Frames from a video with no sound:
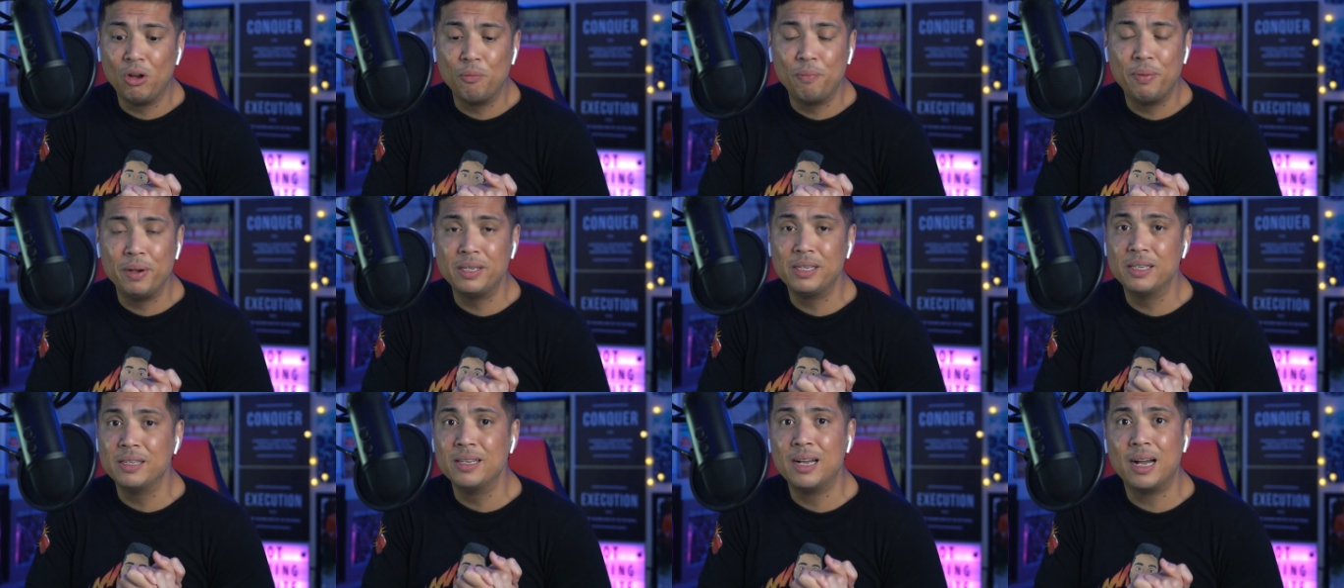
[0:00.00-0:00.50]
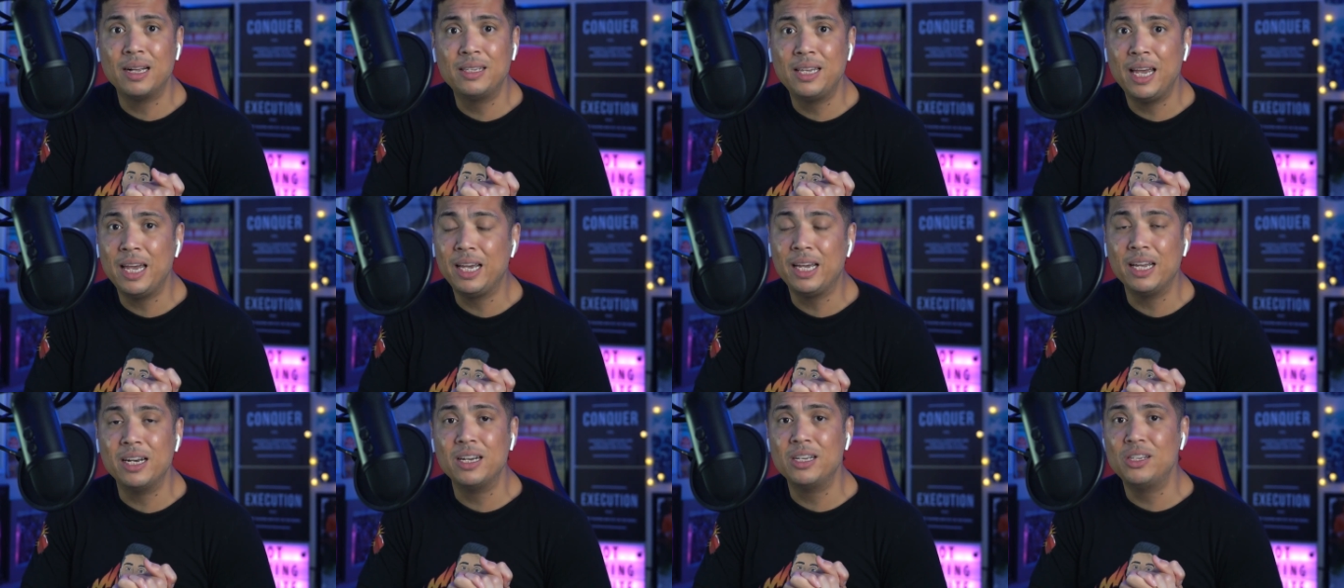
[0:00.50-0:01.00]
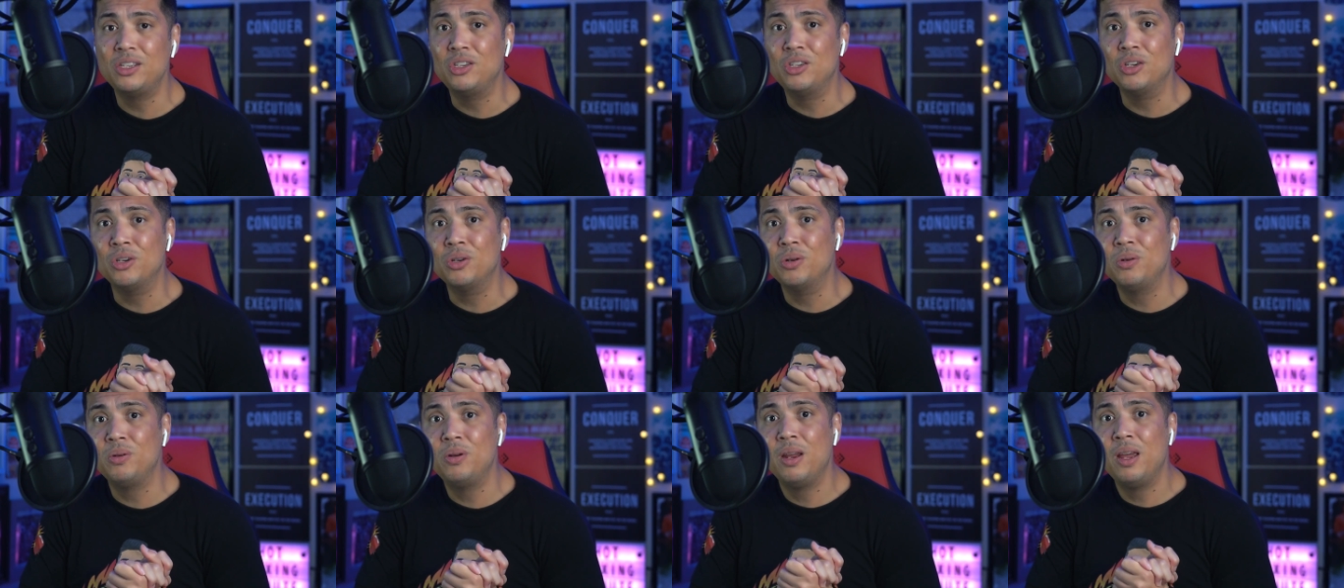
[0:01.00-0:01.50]
Lopez is not taking this
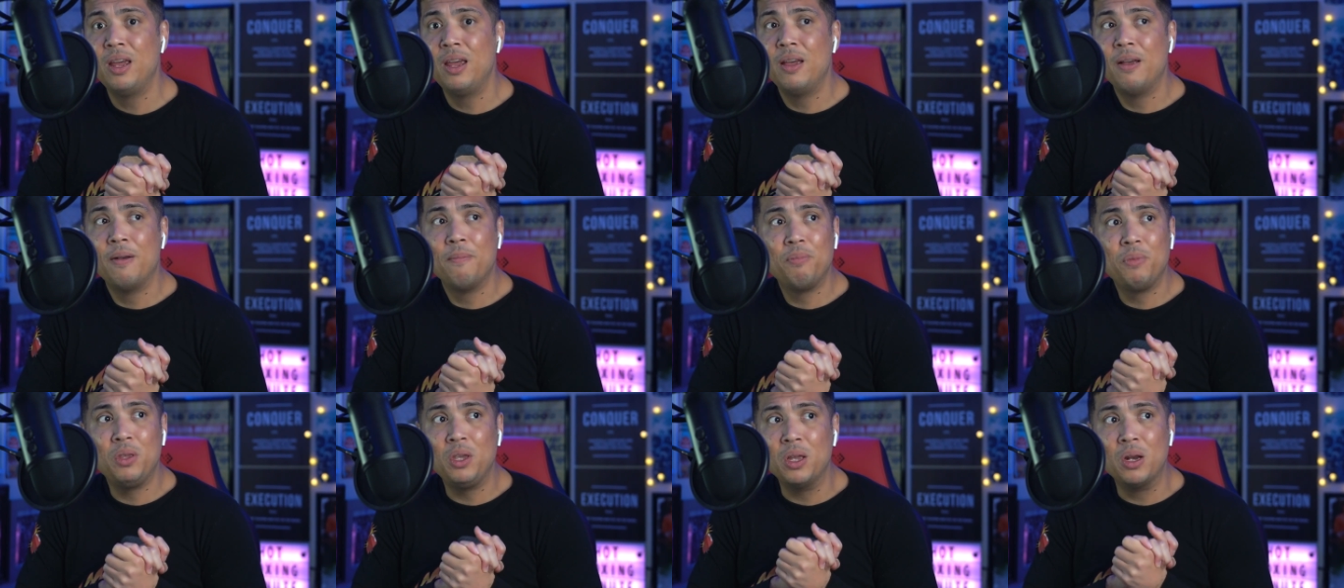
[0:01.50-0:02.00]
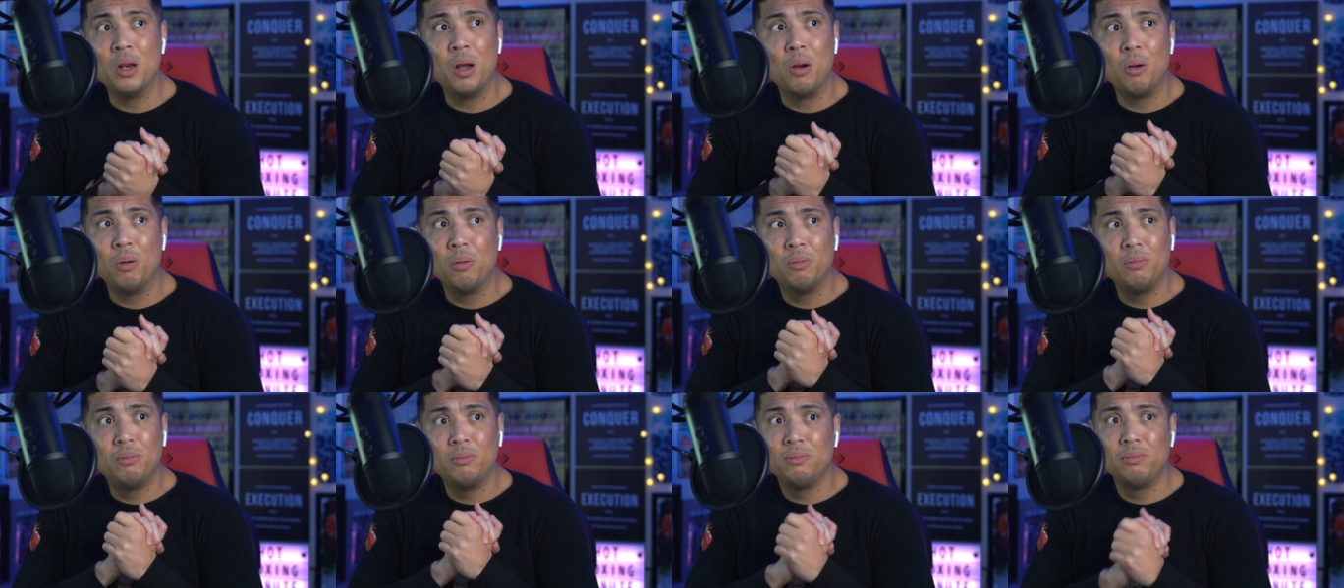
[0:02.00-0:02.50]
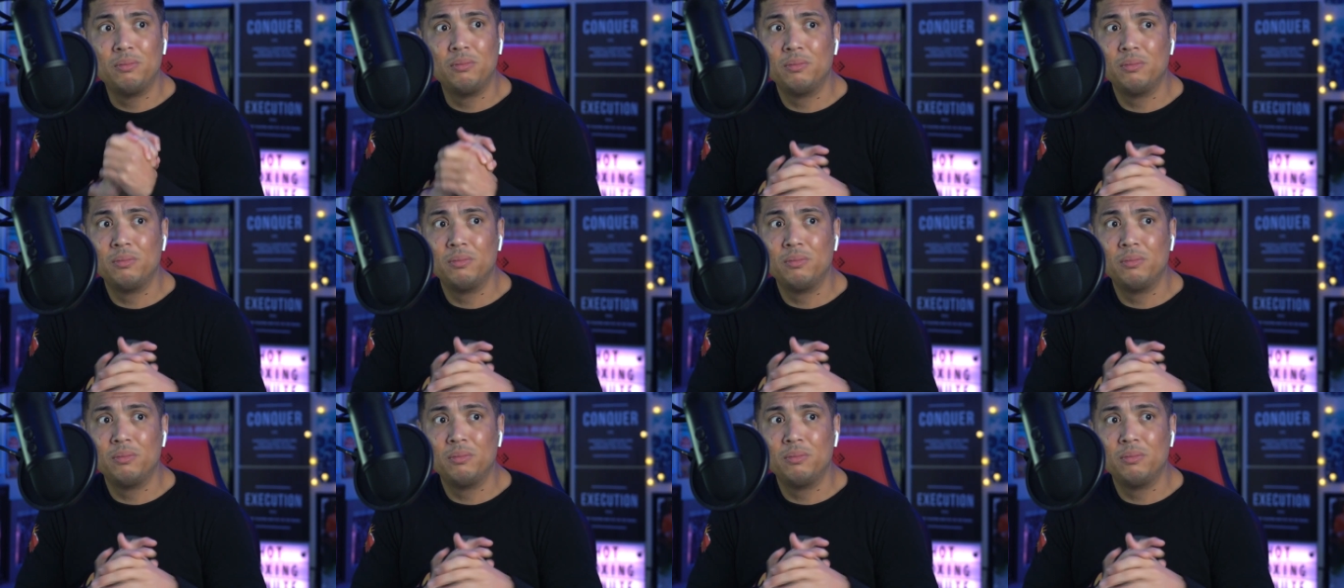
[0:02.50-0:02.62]
dude, you know,